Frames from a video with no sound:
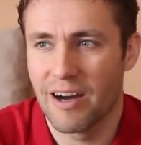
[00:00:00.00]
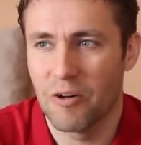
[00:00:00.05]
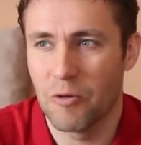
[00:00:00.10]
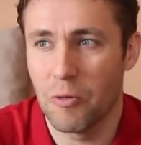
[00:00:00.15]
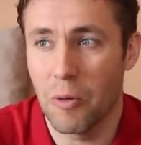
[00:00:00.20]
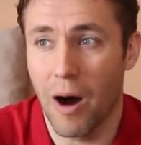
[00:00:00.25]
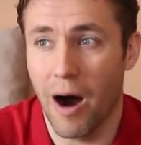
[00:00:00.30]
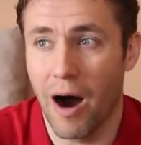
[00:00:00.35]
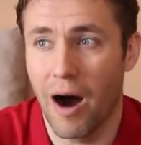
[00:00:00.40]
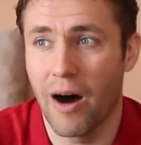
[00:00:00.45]

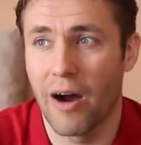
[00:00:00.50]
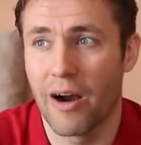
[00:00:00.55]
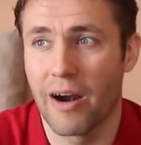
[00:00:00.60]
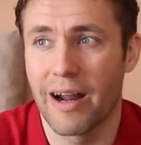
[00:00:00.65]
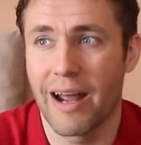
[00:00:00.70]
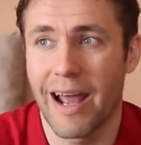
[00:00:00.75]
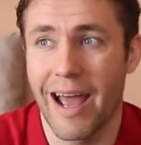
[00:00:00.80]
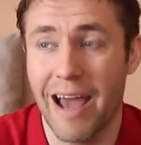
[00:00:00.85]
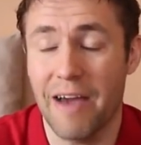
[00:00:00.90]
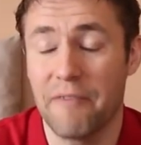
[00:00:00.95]
who
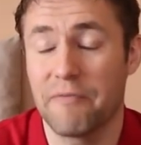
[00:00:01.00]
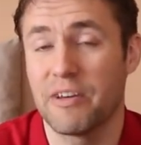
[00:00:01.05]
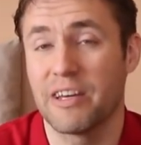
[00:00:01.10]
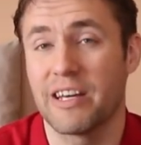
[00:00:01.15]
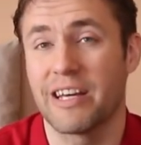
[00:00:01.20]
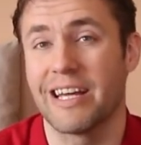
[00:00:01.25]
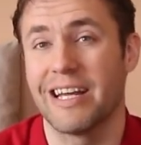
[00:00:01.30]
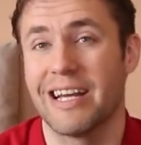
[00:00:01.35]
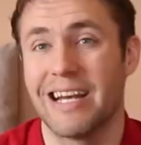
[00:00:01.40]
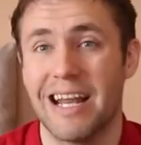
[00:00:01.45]
are
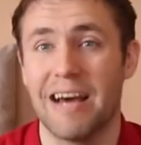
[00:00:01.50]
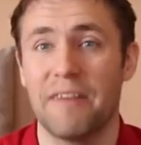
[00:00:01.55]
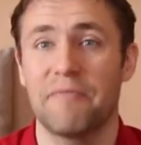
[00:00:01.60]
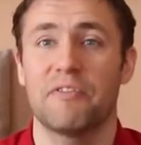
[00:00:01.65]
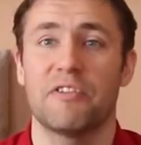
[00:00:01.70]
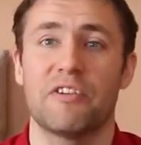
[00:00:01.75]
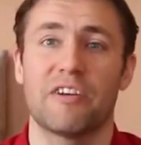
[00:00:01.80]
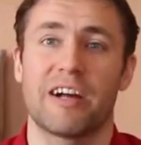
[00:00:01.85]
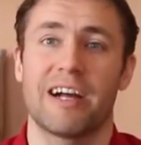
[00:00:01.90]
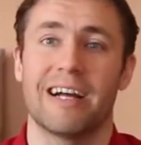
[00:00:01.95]
having
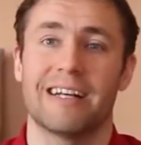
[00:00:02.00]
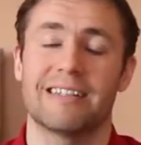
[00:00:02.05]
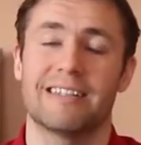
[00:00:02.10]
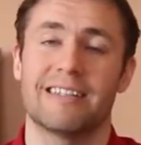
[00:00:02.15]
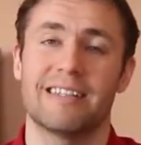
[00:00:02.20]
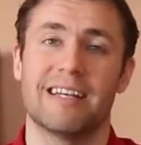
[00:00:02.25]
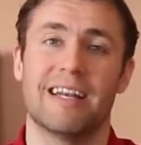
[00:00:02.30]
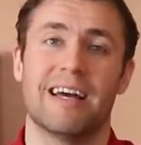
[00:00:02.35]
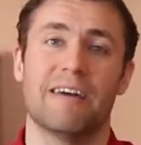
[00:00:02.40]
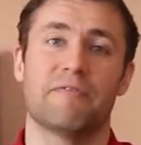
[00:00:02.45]
11 against
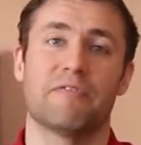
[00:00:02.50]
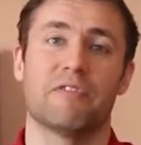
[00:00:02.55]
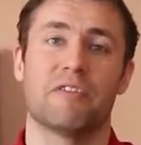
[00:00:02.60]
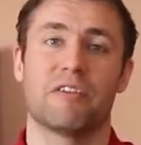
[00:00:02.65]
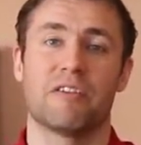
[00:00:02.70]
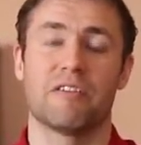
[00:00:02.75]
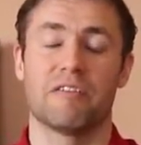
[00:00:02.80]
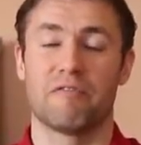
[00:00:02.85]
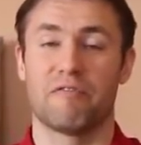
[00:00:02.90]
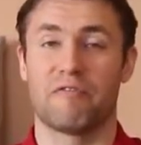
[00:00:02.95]

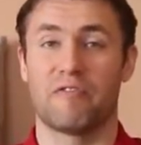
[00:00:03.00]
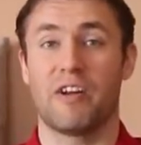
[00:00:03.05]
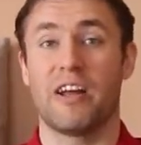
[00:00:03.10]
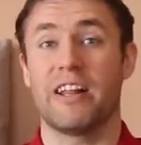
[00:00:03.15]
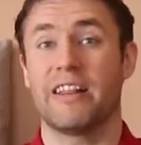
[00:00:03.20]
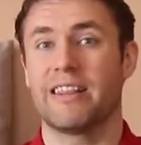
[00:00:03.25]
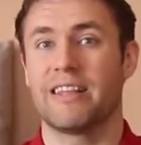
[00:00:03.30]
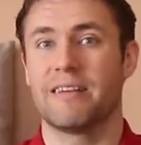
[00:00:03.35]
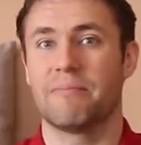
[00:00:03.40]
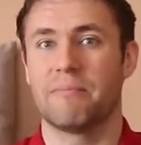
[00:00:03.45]
11
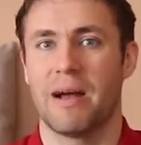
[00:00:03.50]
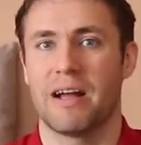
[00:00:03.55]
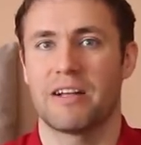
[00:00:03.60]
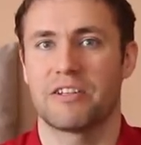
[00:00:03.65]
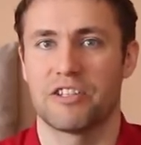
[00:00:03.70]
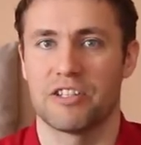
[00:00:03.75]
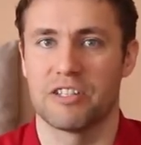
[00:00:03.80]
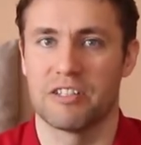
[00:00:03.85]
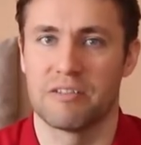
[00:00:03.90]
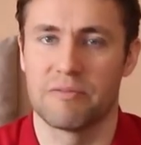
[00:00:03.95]
friendly
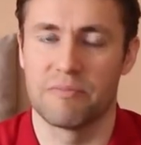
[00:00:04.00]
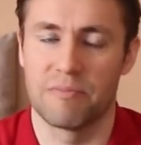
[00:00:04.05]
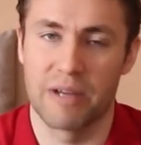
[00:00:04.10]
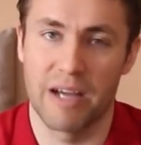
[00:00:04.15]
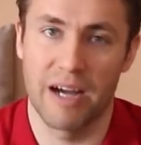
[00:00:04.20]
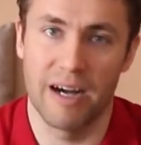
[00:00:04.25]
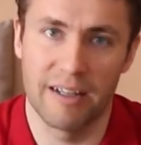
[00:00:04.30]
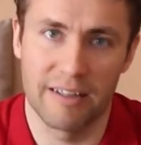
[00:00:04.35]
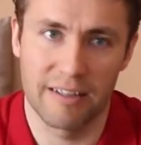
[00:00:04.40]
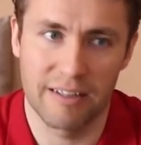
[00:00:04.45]
matches
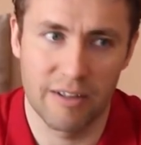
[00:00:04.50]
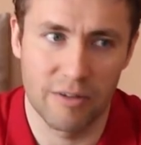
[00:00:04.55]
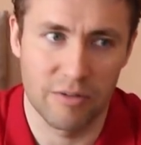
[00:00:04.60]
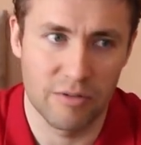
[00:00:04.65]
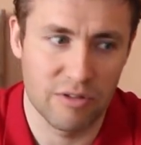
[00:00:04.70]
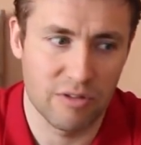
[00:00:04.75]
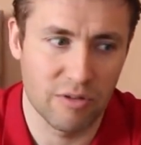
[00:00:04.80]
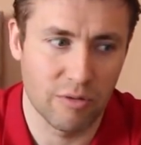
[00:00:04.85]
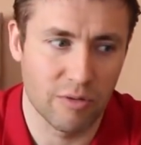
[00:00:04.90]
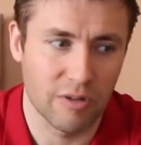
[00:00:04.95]
behind
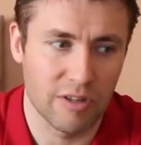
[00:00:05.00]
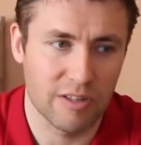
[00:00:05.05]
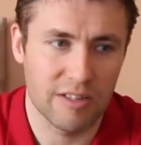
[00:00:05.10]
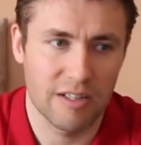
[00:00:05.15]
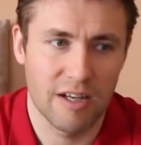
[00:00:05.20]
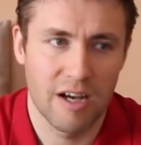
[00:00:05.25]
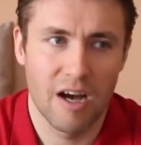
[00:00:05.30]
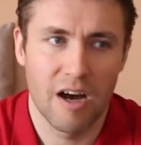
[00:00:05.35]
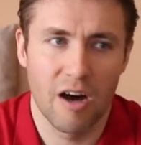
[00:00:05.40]
closed doors.